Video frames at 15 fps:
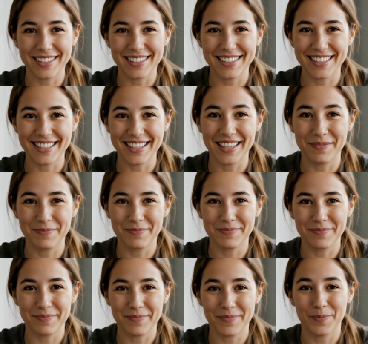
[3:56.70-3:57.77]
With
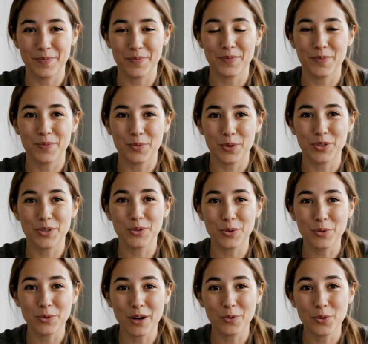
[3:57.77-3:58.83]
QLoud Host, you get
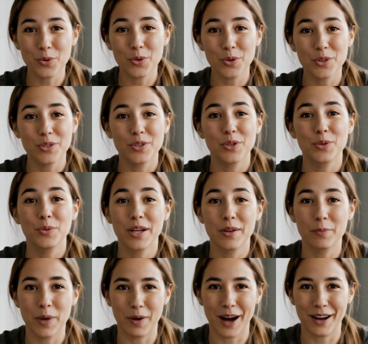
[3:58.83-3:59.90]
100%
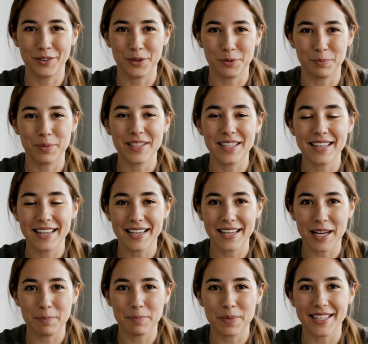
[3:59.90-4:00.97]
DMCA ignored
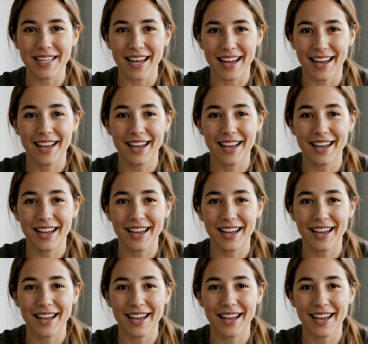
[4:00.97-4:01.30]
hosting.